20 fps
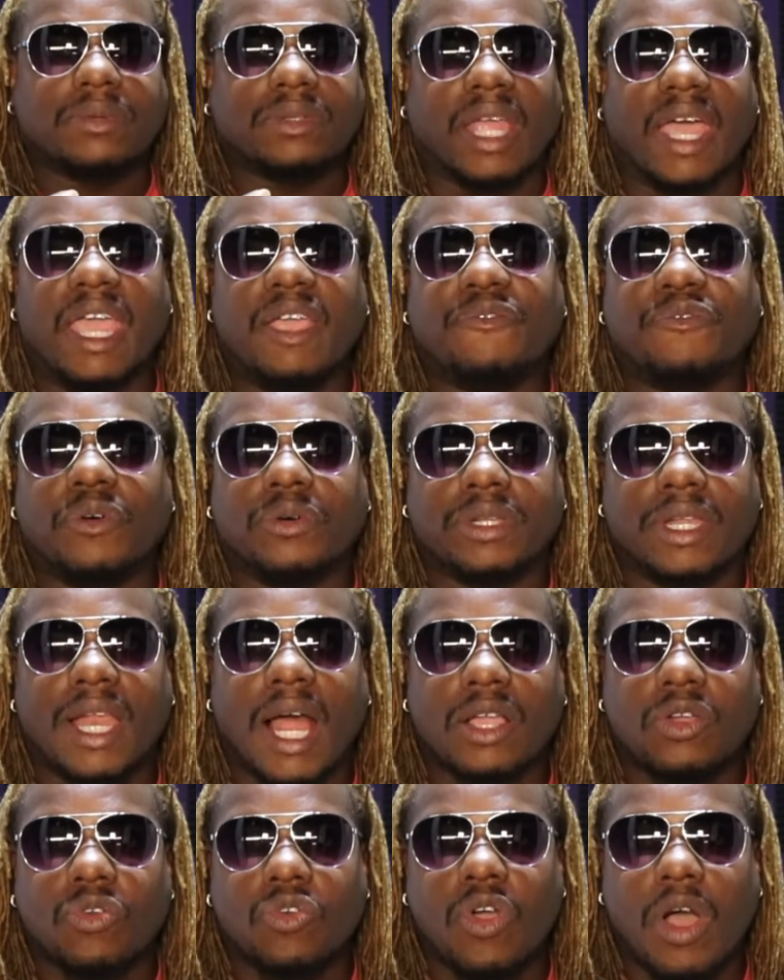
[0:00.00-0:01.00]
thankful that
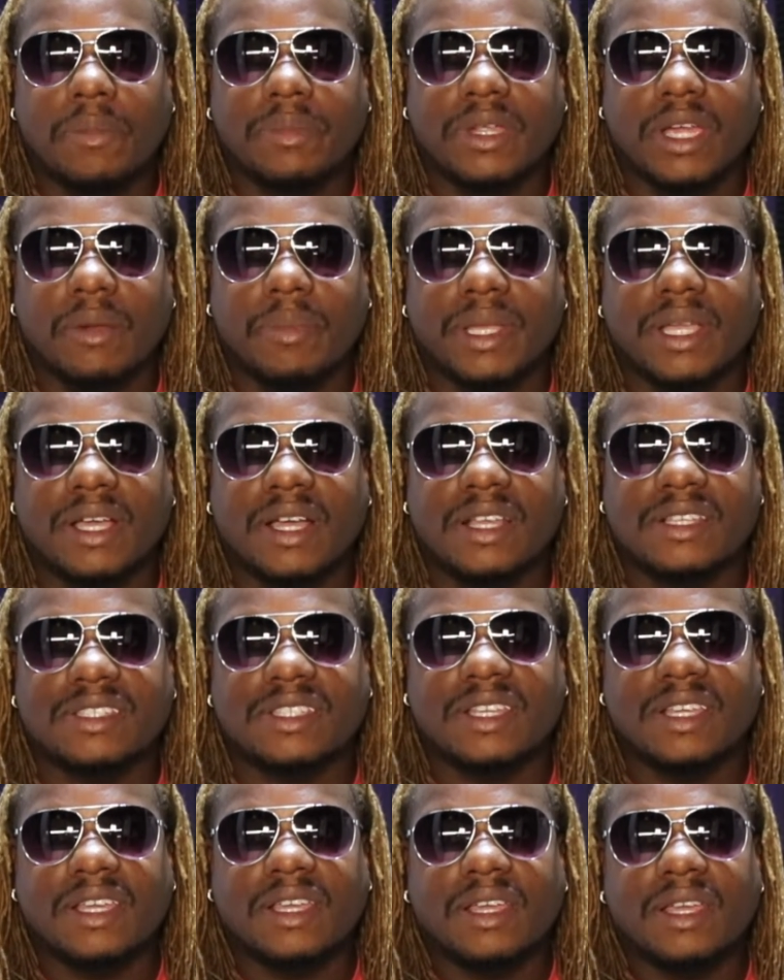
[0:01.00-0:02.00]
I grew up there, because
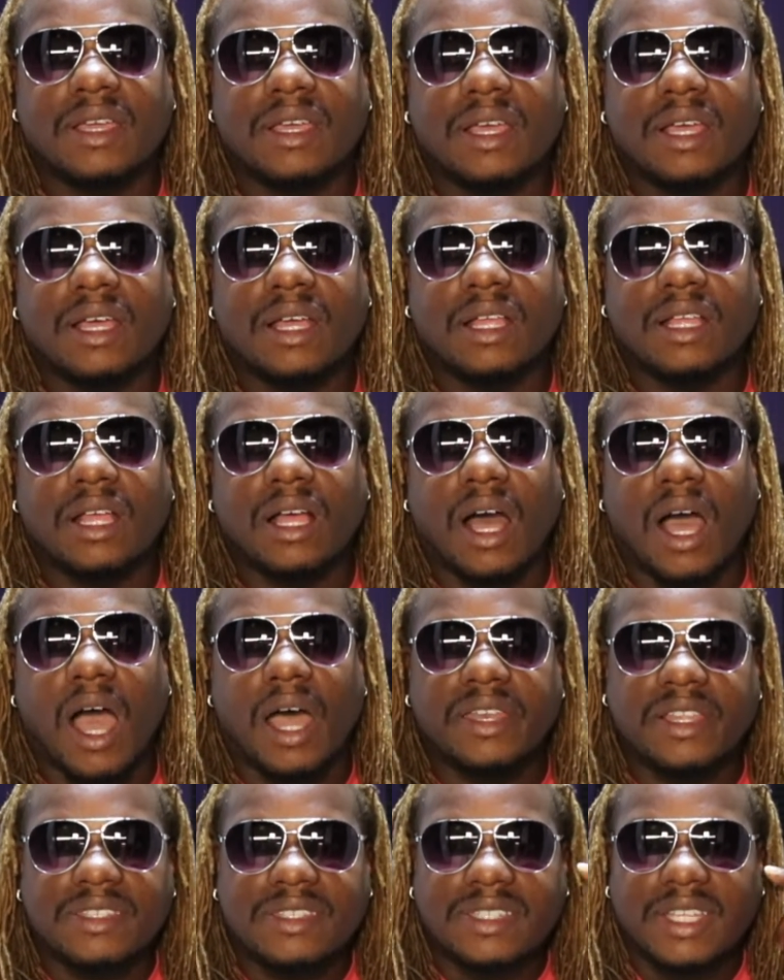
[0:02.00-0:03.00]

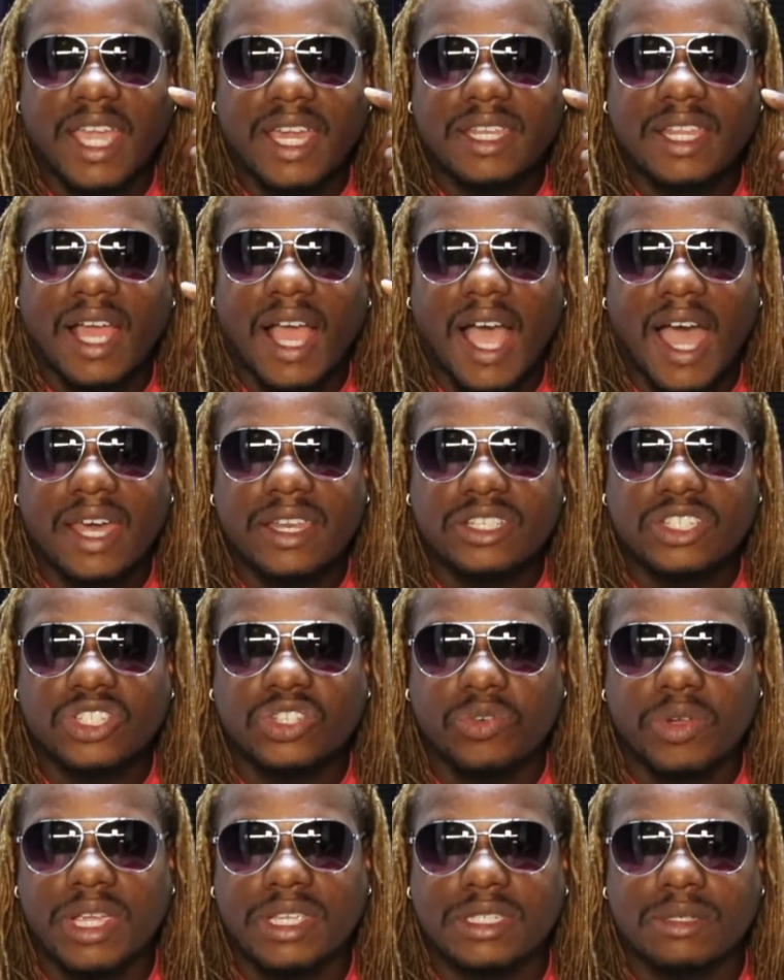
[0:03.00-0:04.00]
understanding how the
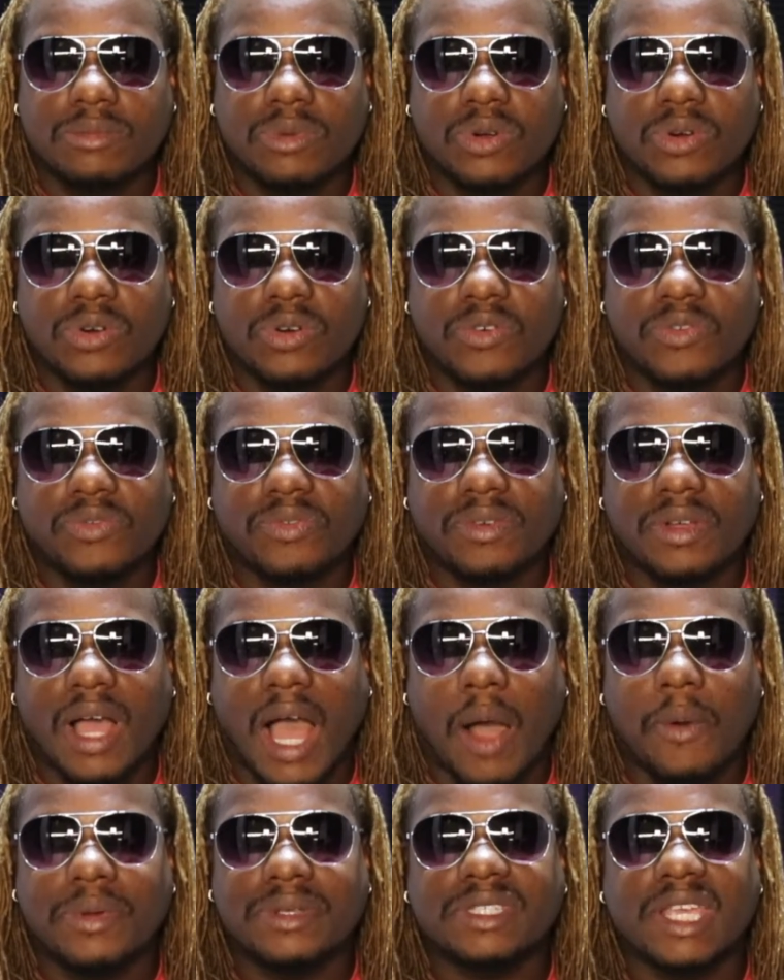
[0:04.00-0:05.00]
streets move,
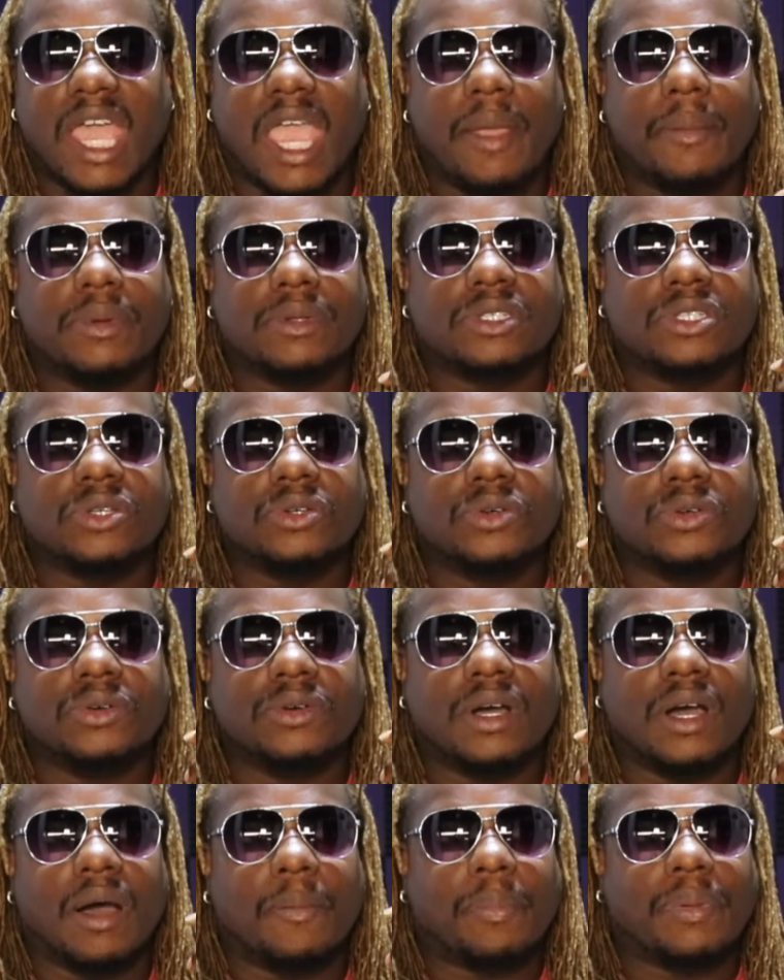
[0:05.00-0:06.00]
I was able
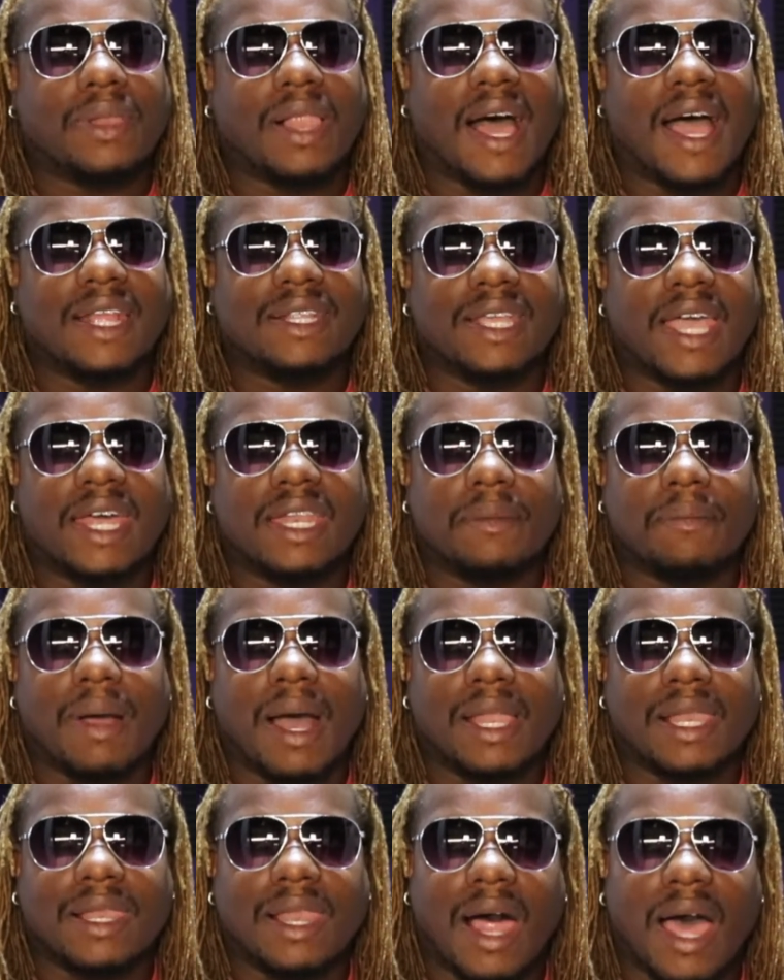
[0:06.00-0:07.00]
to apply that in
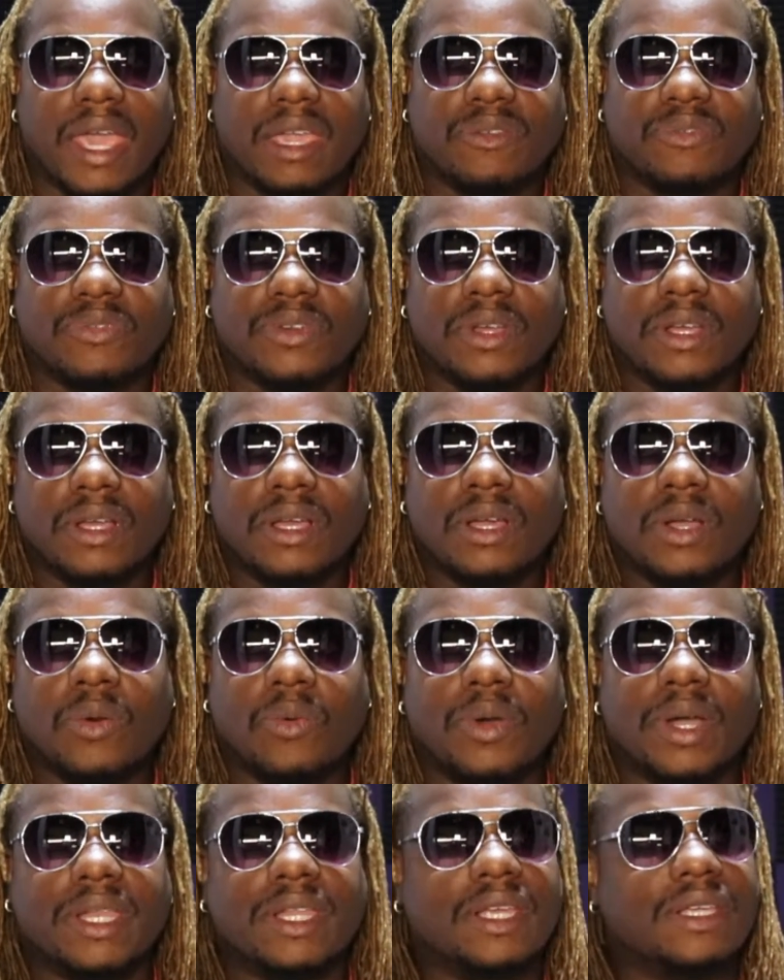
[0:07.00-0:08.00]
my life
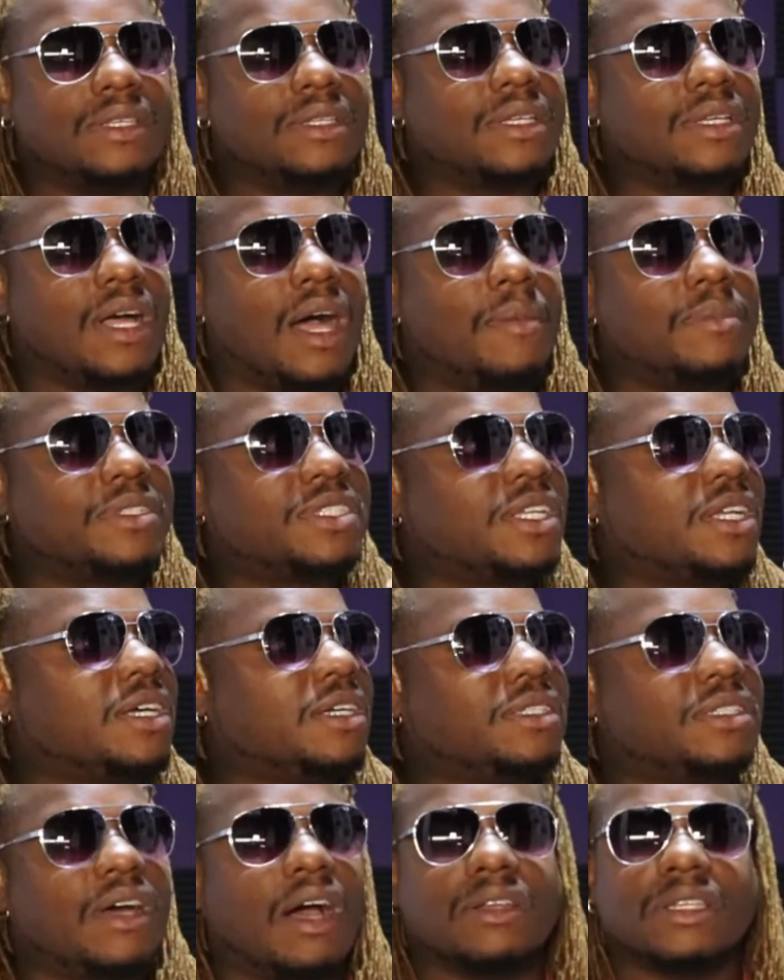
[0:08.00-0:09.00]
when it comes to
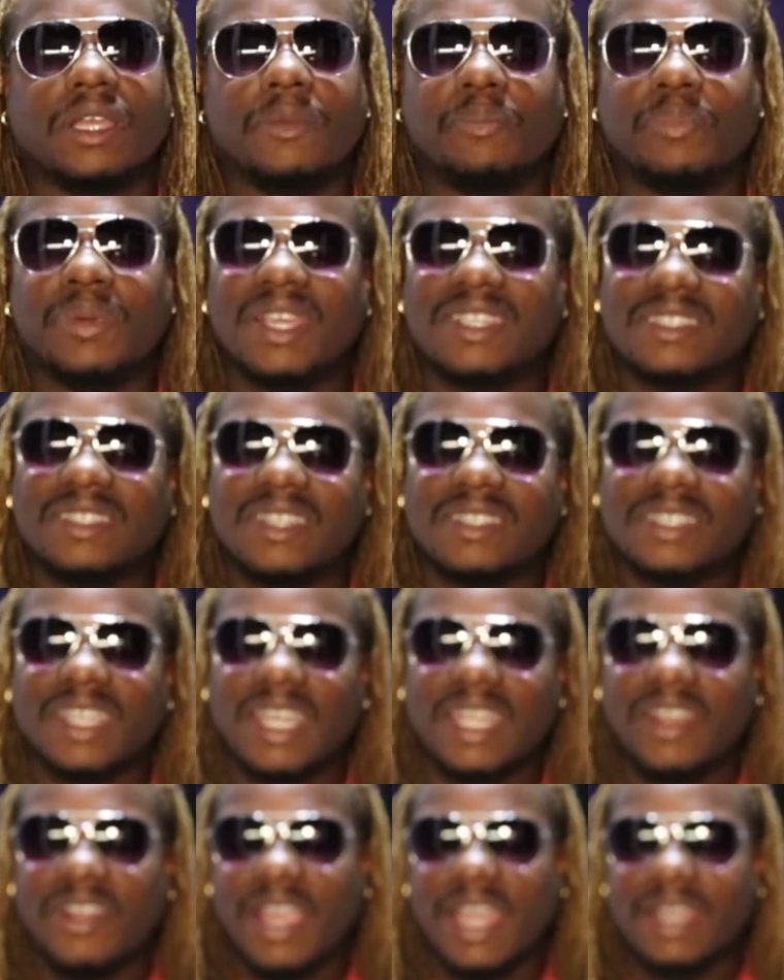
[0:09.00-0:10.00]
conducting business
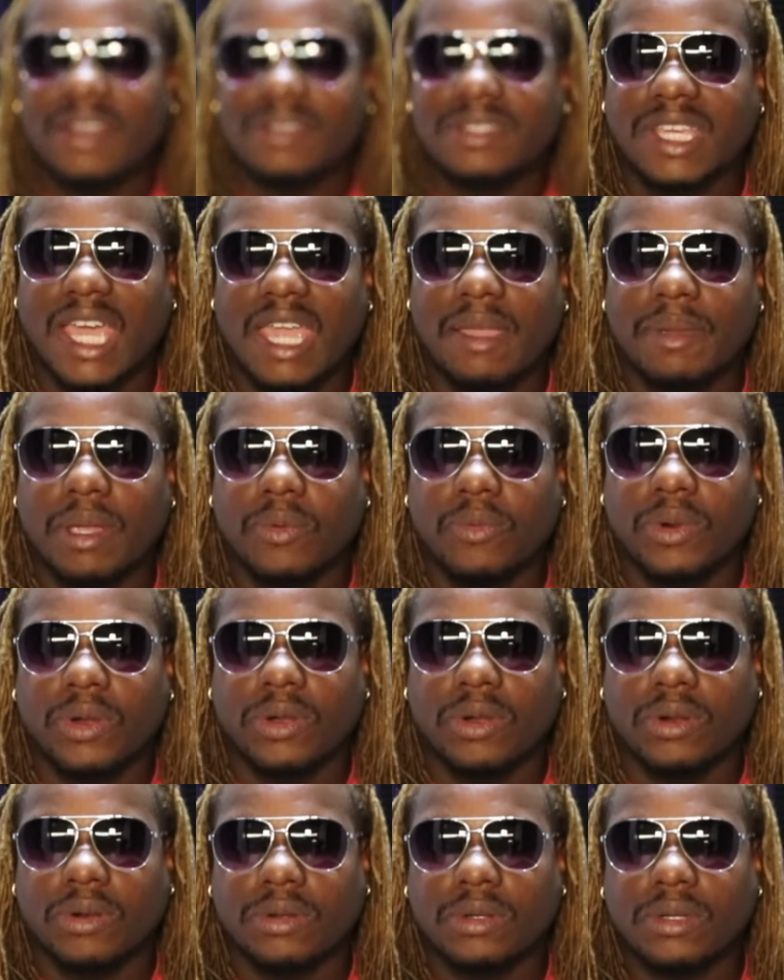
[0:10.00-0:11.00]
in the entertainment
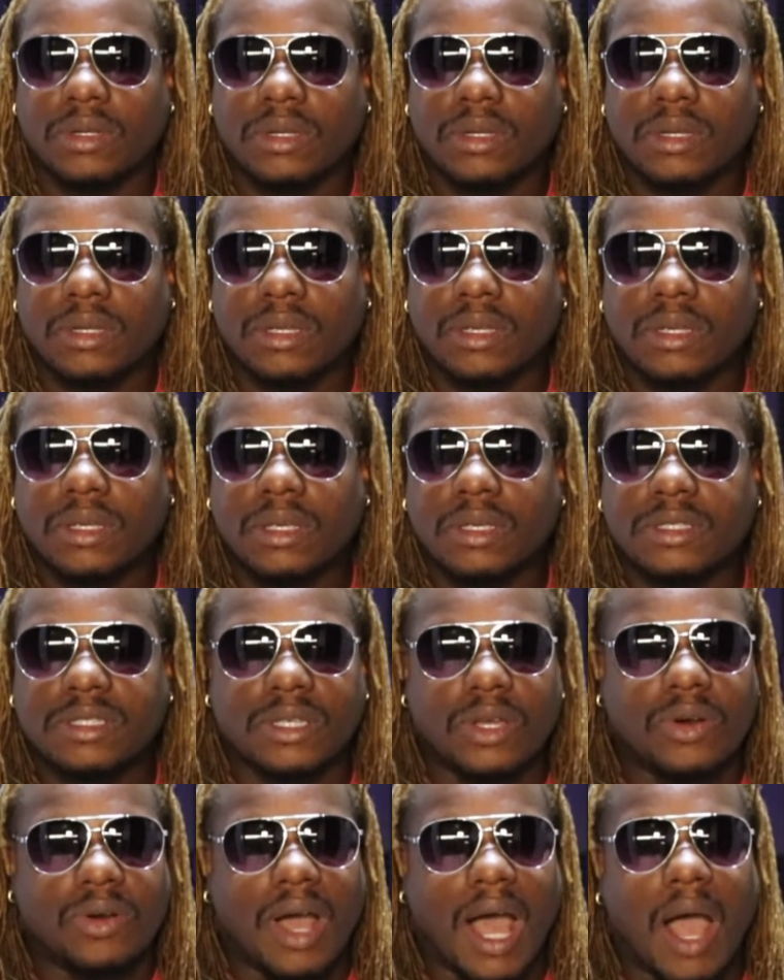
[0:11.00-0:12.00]
world.
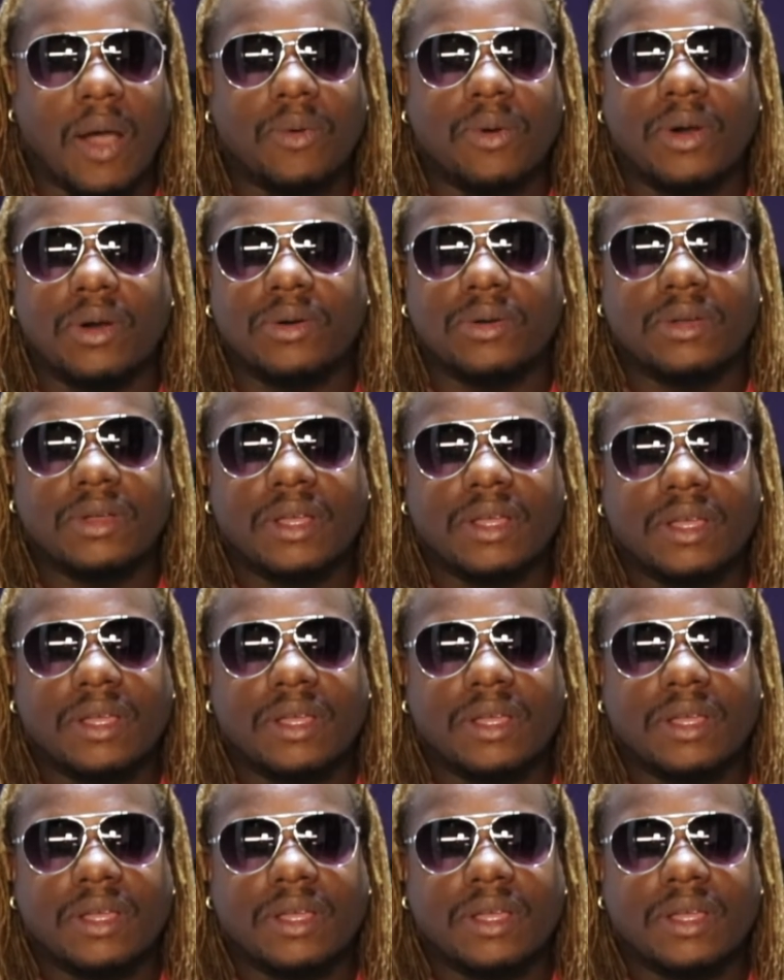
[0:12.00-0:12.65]
So I won't